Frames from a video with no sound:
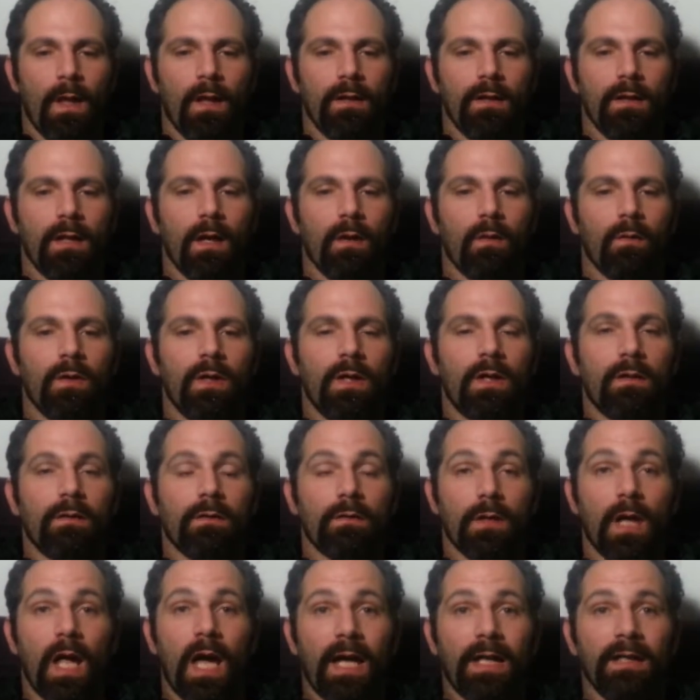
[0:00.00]
now
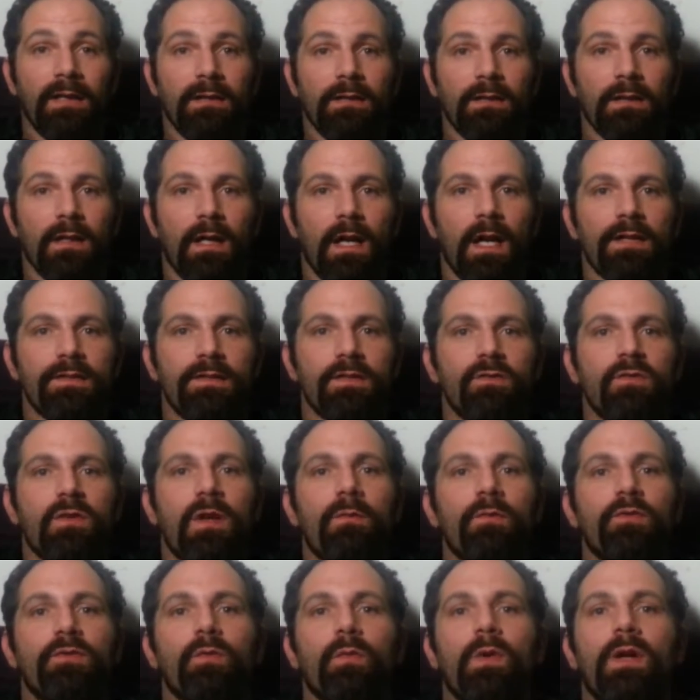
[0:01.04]
light, as it
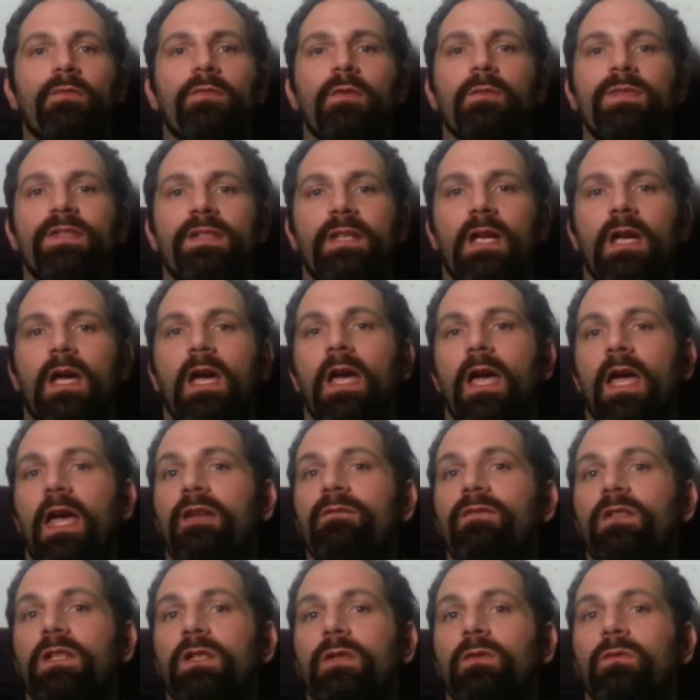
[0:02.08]
travels away from, say, a
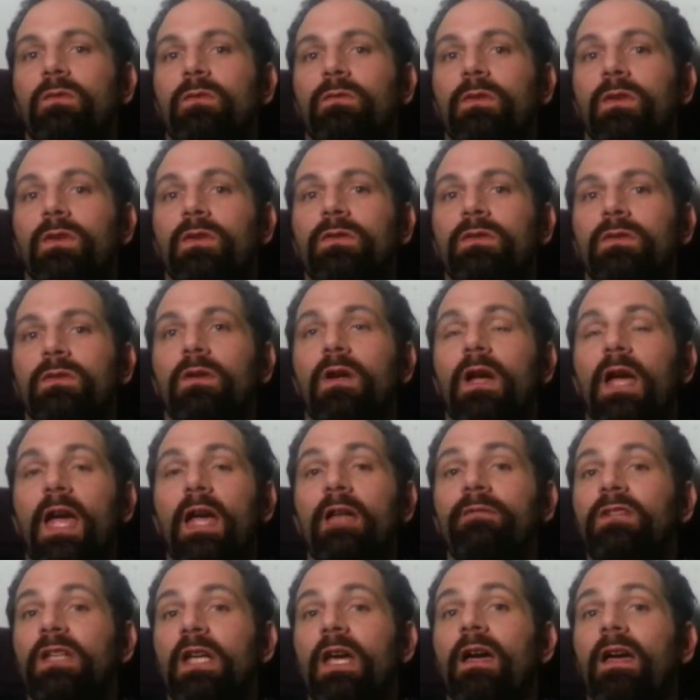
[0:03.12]
heavy universe, or a
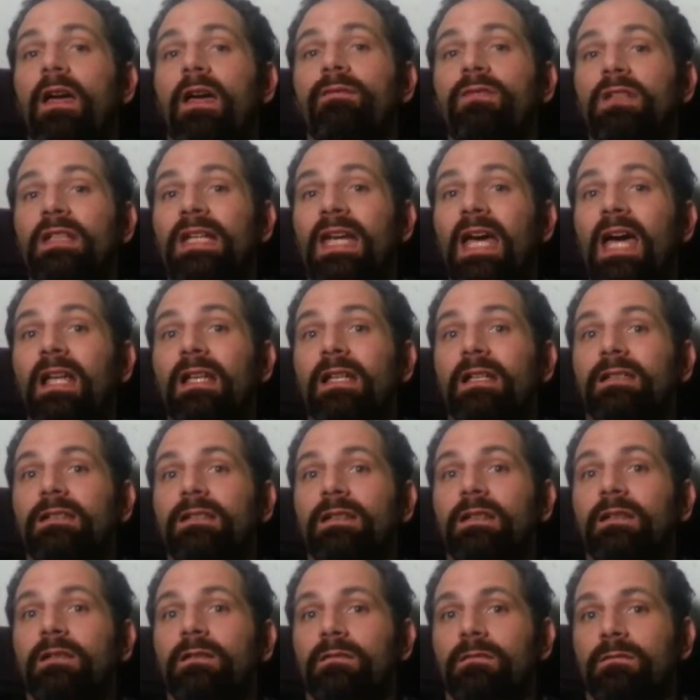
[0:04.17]
heavy galaxy,
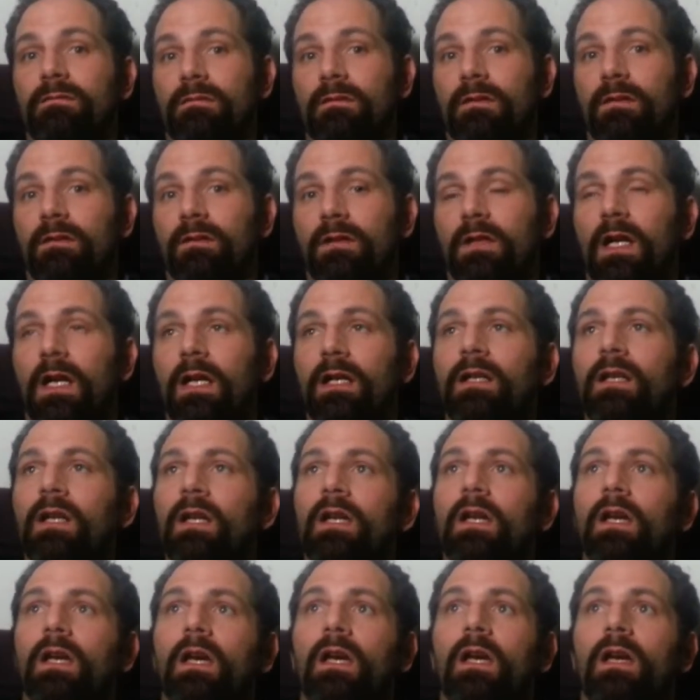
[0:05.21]
okay,
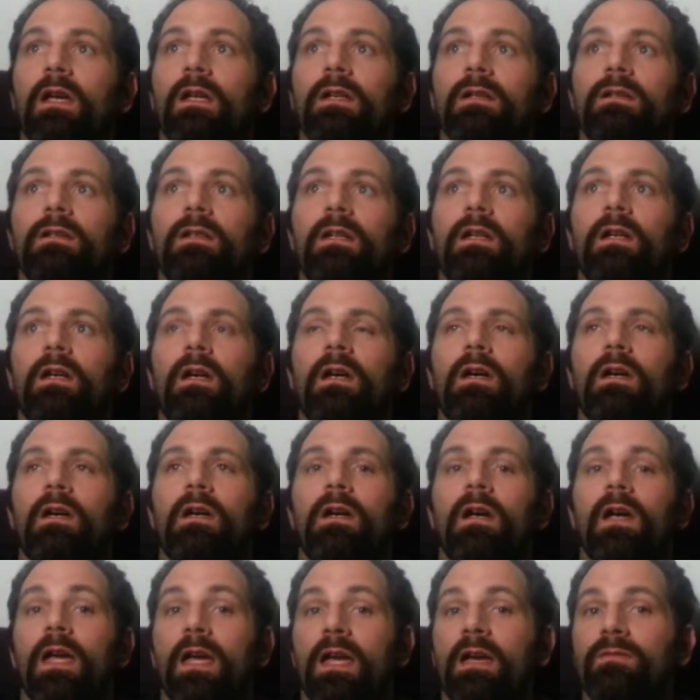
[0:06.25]
and
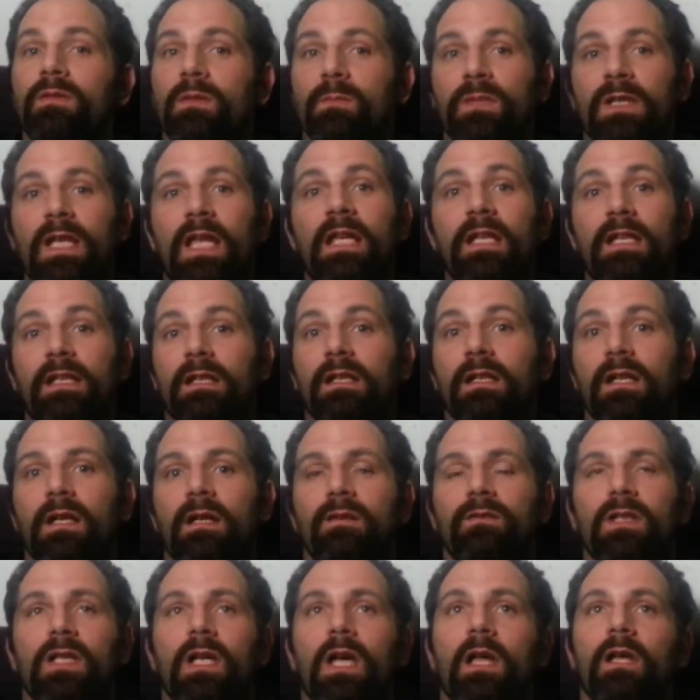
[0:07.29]
a heavy planet in a
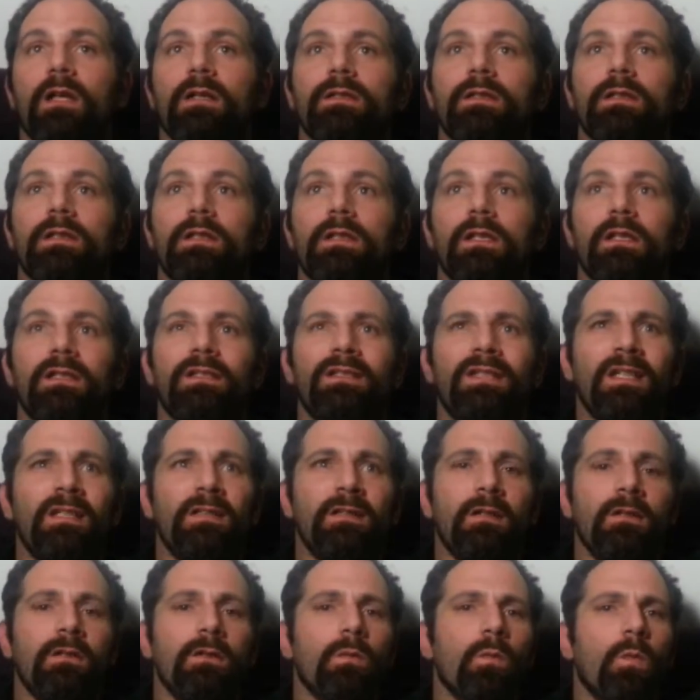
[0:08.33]
heavy galaxy, it takes
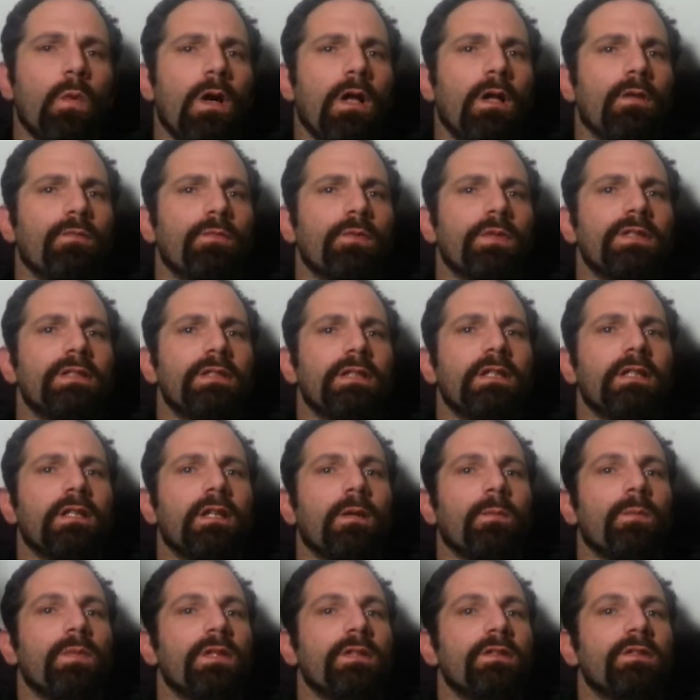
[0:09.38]
a little while for it to get
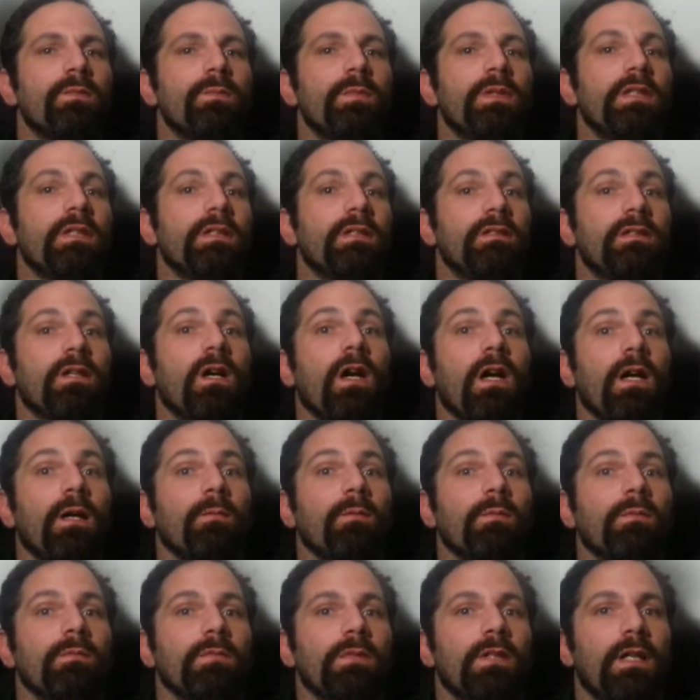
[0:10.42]
up in speed. Time
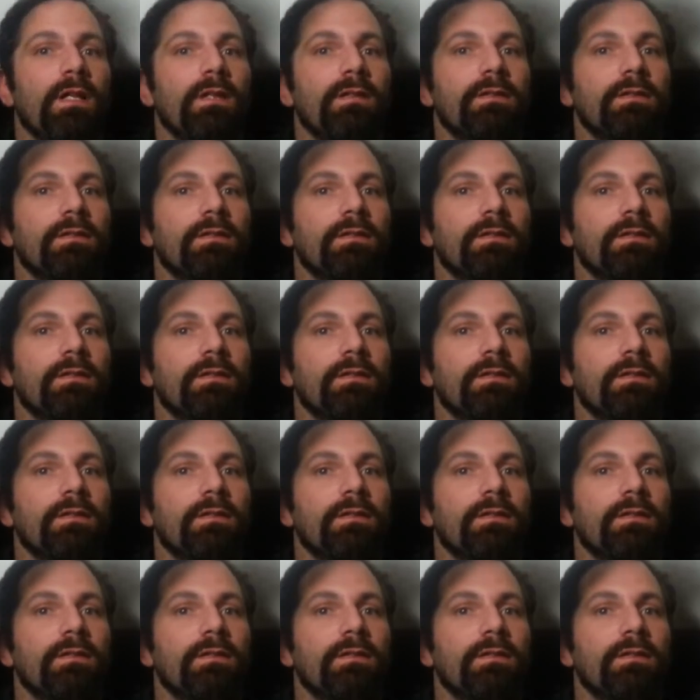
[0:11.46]
does,